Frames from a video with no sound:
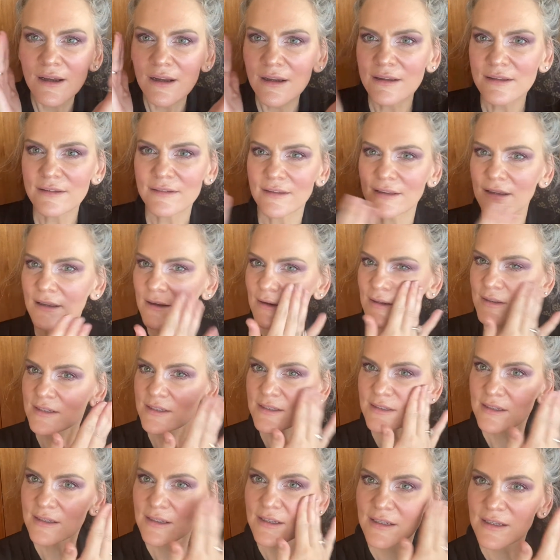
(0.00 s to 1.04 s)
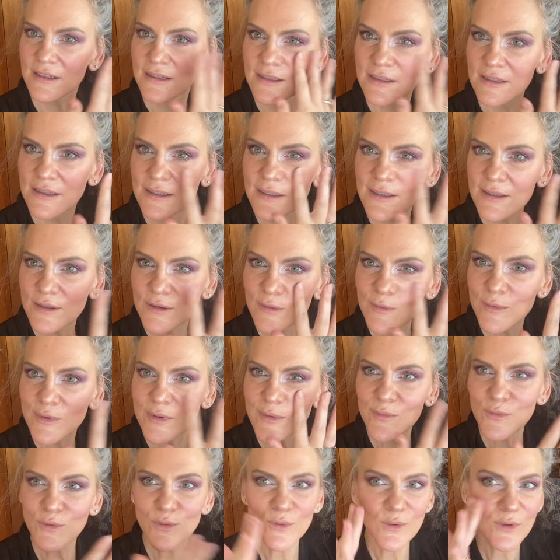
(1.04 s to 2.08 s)
See how I just get a little bit
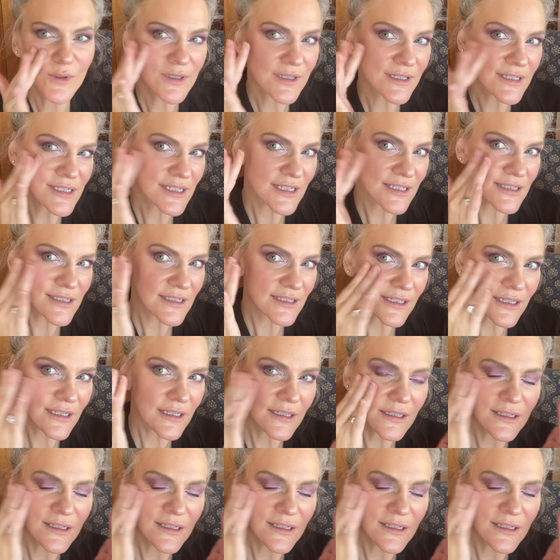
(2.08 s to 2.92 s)
more intensity?